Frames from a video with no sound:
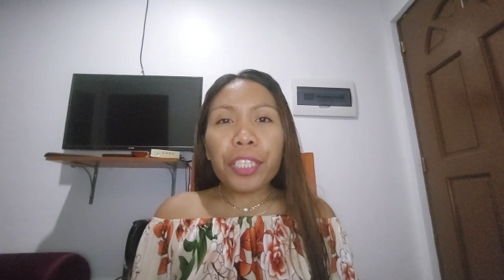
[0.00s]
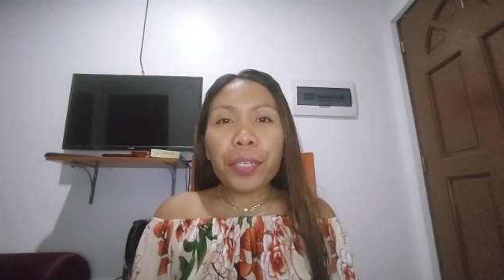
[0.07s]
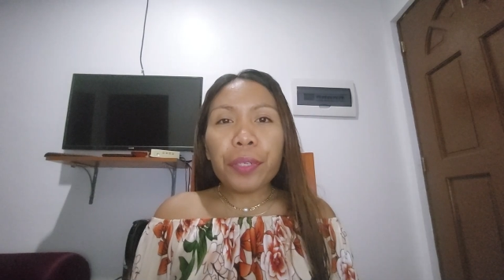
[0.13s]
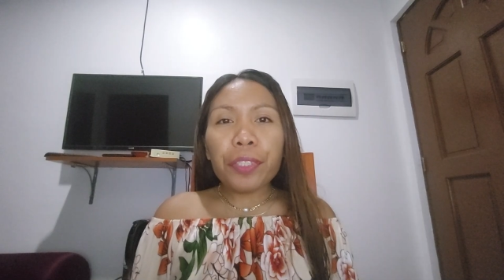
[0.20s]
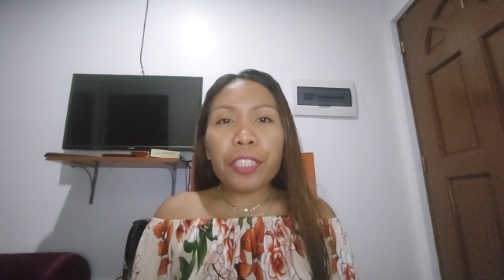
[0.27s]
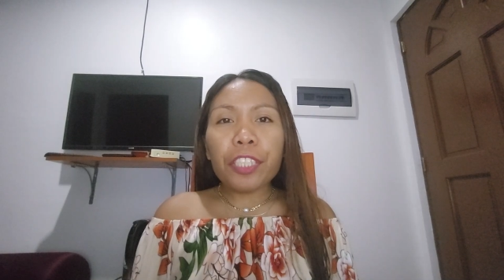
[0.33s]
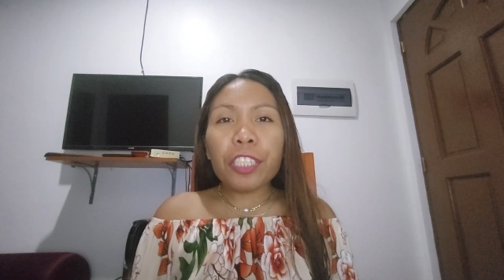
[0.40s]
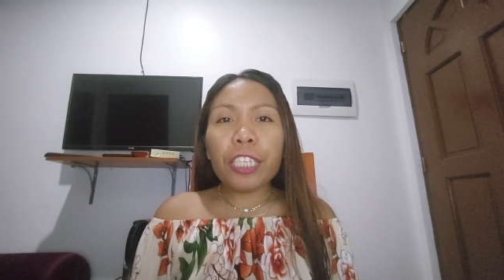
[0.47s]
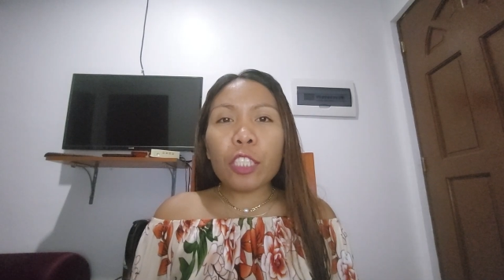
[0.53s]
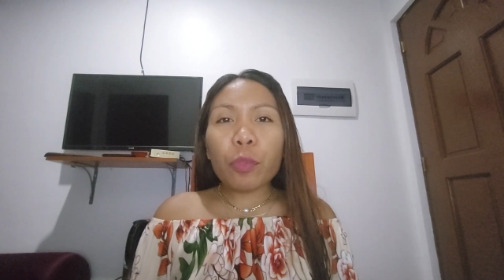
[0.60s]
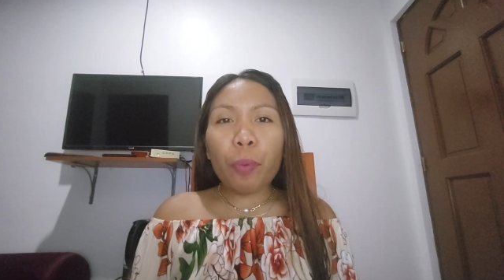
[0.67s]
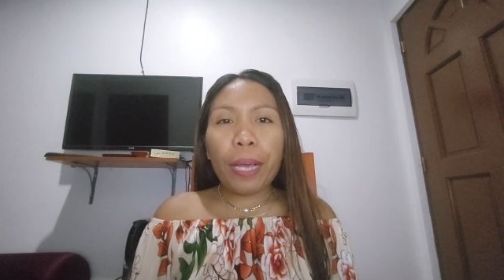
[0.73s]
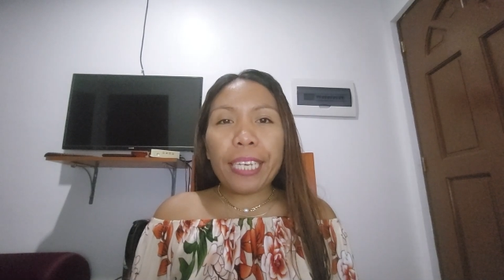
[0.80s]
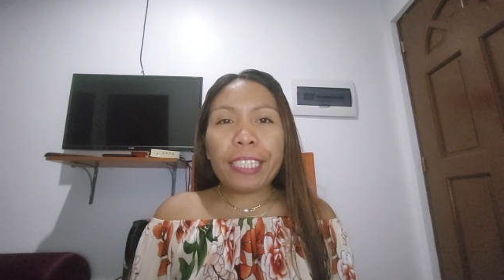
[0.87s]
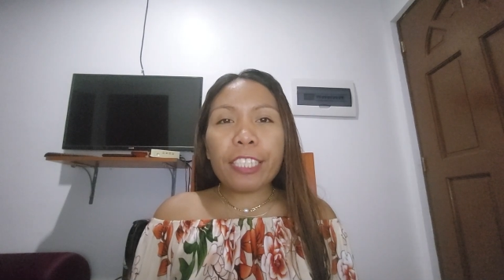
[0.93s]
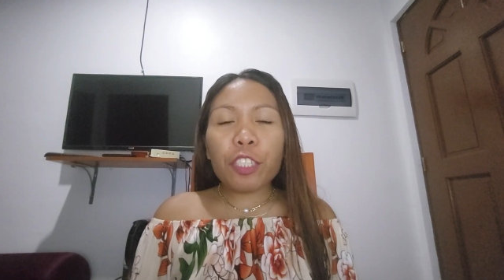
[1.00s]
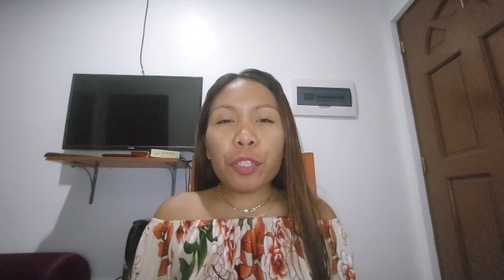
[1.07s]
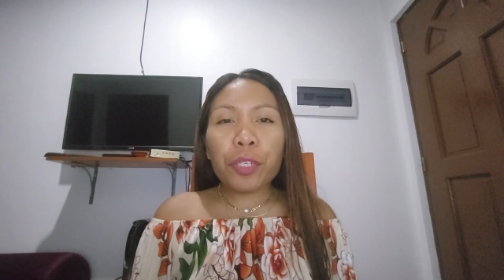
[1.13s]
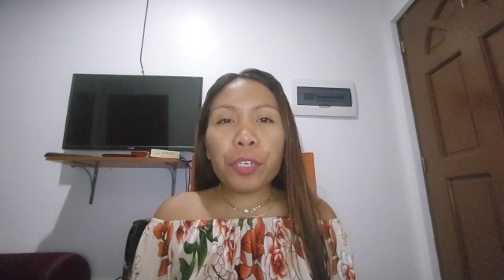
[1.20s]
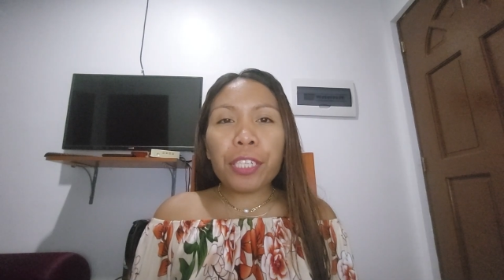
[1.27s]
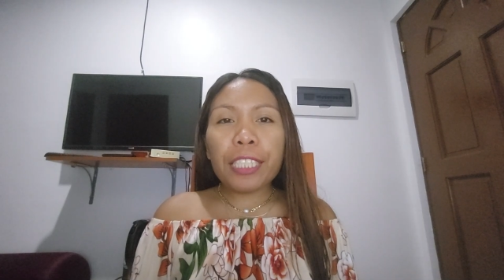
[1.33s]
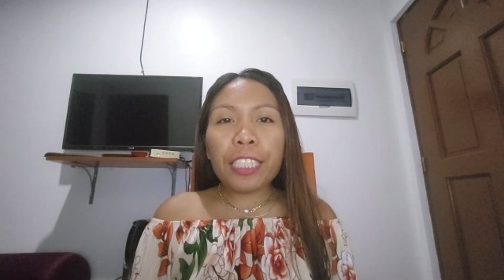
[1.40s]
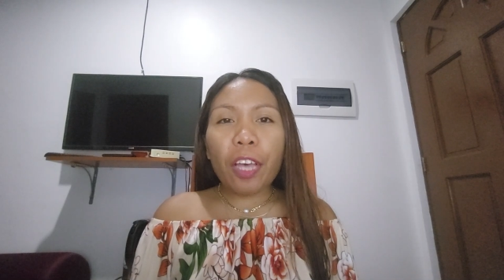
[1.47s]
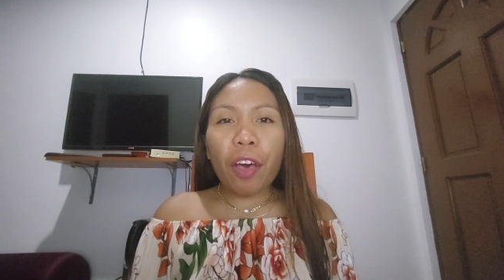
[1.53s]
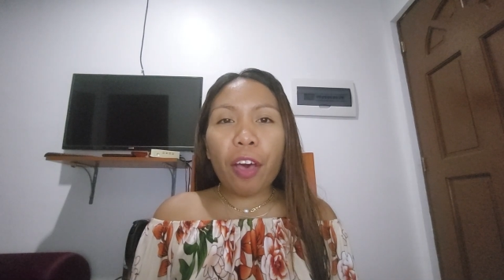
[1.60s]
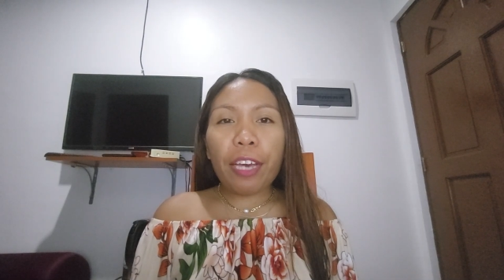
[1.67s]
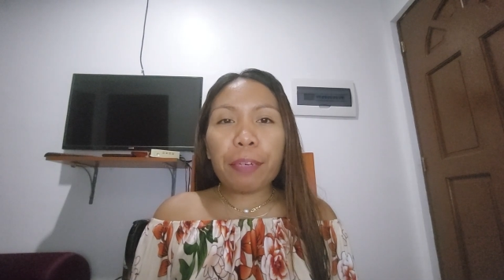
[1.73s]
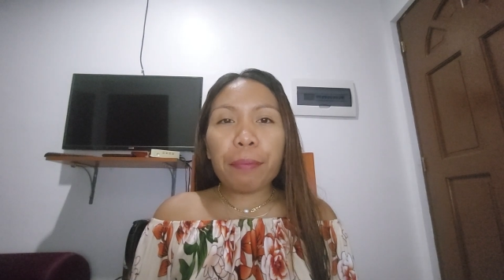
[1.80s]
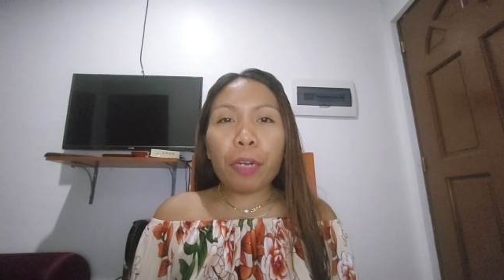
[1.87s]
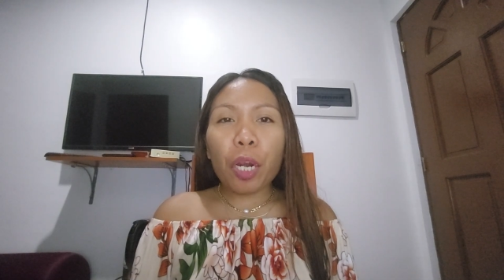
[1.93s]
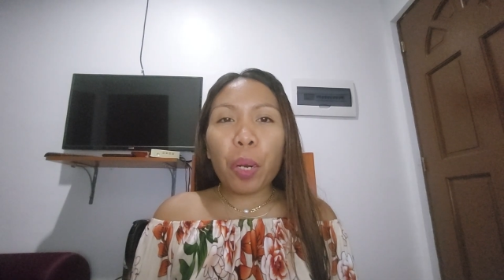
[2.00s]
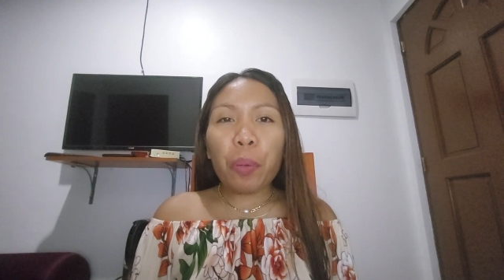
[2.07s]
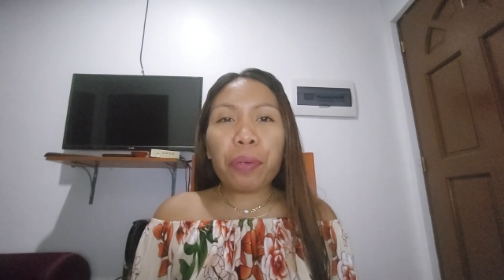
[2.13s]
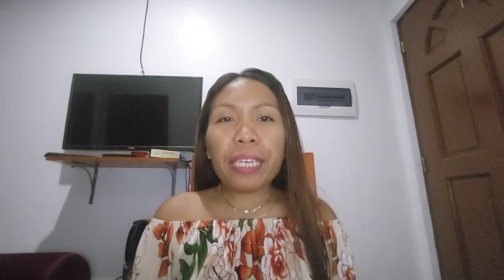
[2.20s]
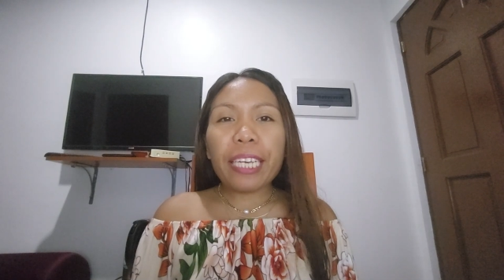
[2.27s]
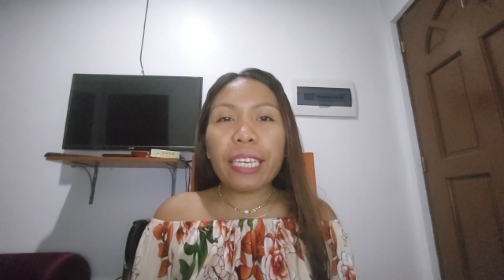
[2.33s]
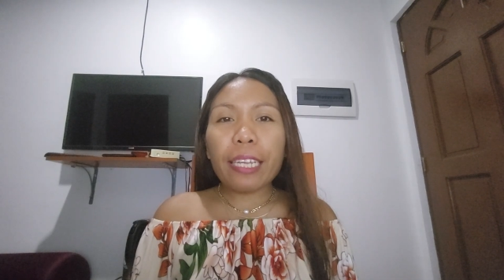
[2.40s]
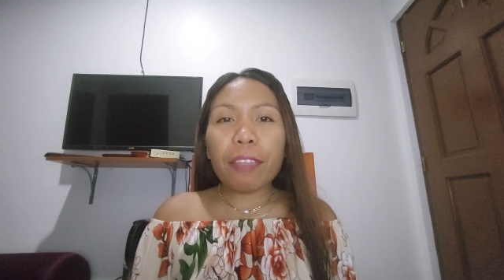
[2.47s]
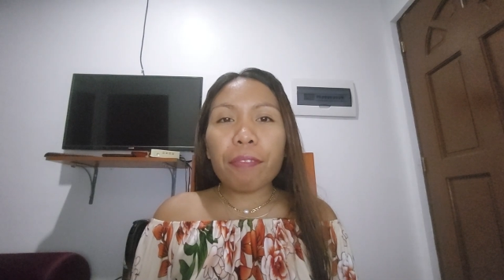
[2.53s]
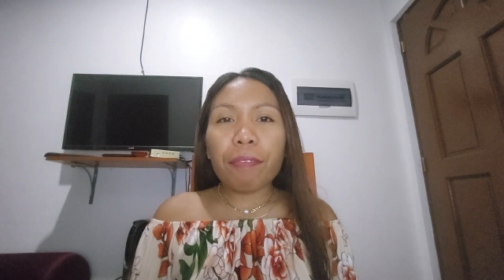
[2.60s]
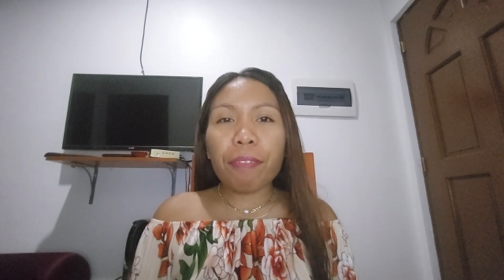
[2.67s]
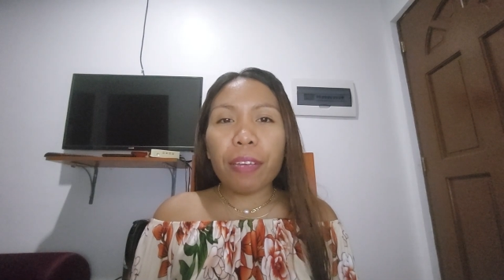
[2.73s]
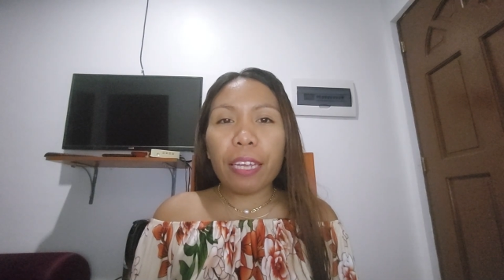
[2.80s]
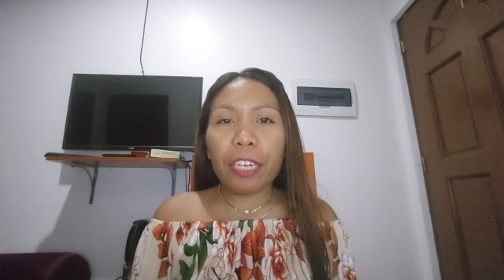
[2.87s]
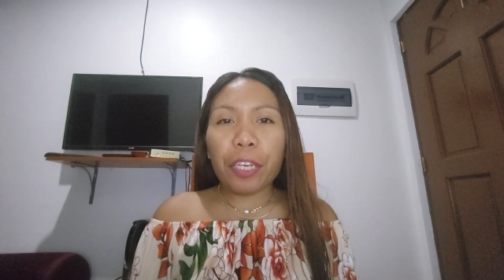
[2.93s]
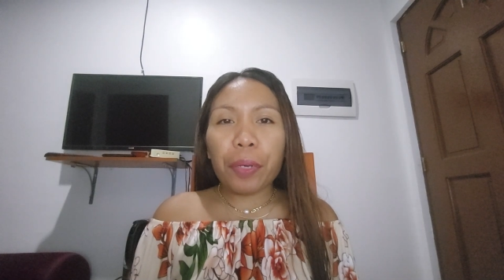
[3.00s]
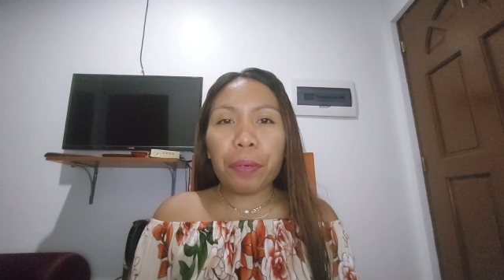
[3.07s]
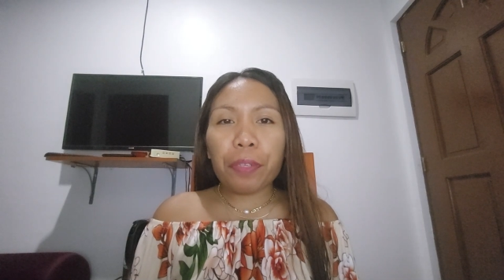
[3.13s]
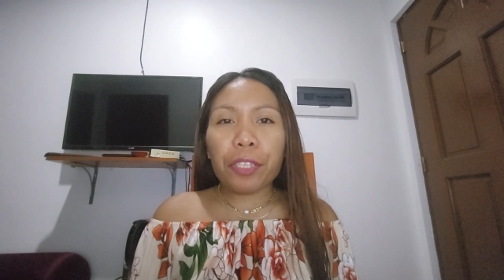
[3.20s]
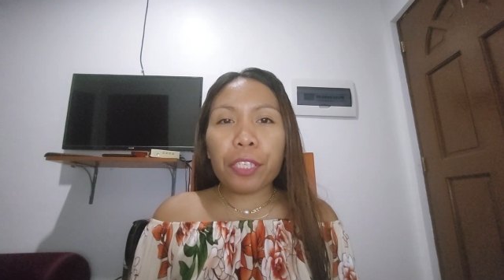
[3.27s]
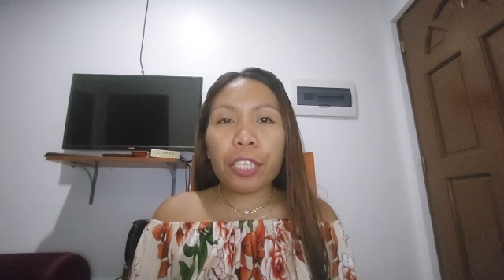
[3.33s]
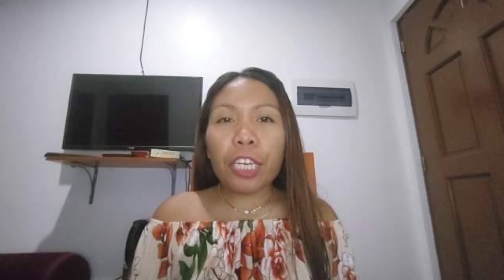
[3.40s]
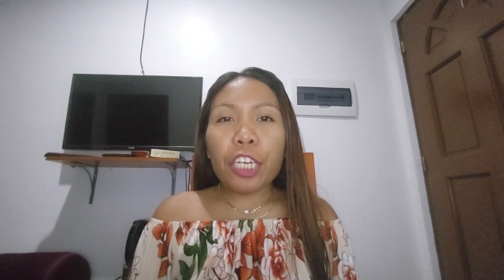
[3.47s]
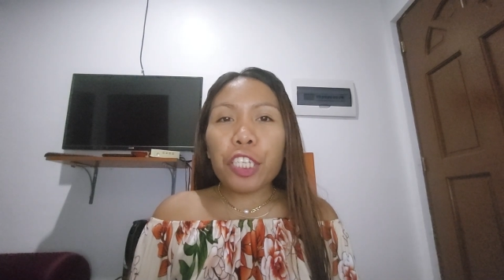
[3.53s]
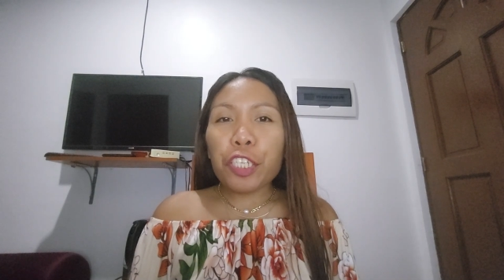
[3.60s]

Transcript: you do not waste your time looking at videos